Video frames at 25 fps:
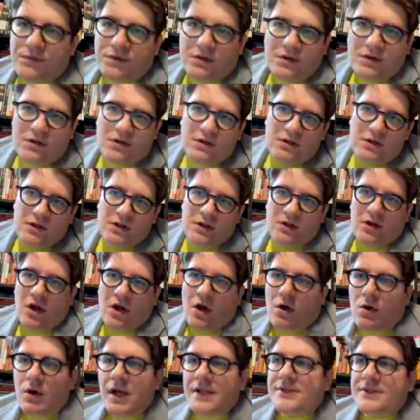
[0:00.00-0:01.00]
you
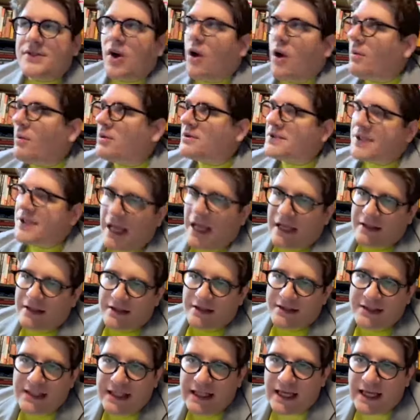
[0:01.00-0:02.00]
know, it's almost like
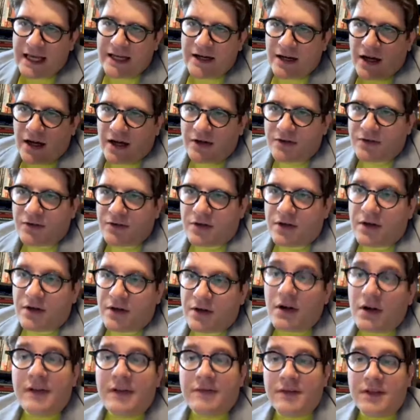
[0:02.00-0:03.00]
the T800
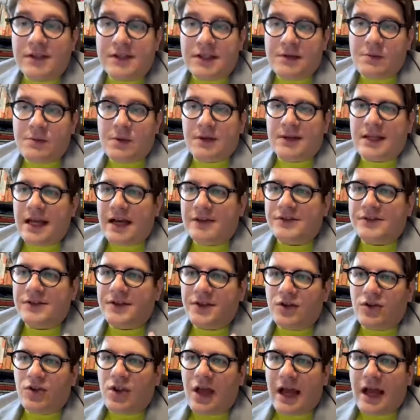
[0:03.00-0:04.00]
or even the T1000,
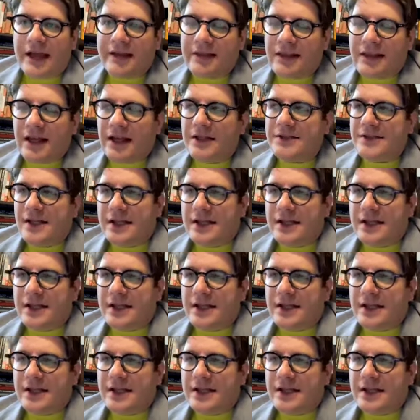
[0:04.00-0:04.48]
they're like that.